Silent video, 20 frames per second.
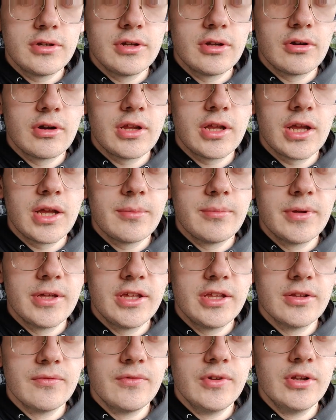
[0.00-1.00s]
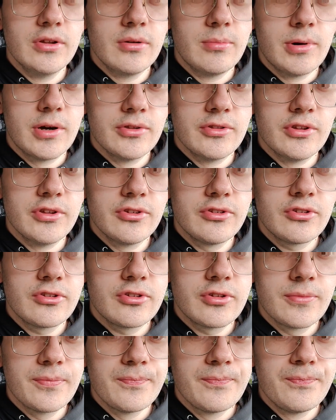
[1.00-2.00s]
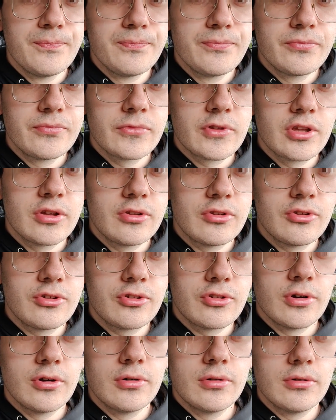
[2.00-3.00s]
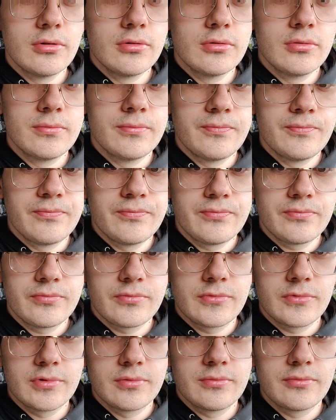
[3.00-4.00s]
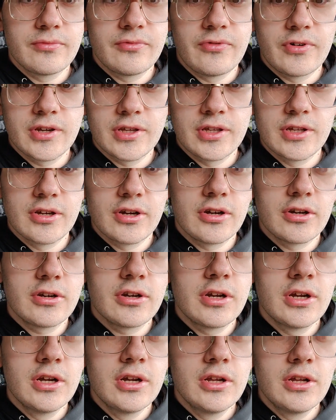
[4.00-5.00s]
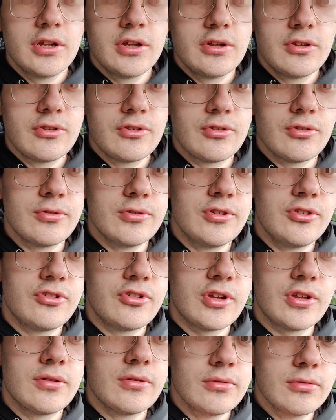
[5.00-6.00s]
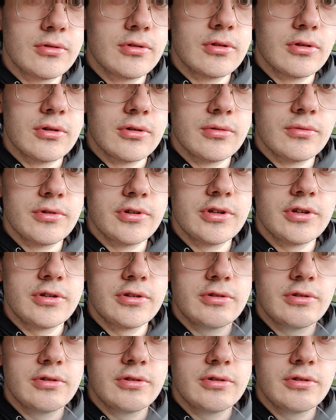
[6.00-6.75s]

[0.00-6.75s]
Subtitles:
Here I am making a video about this. So, fucking car. So the Sentinel Clone.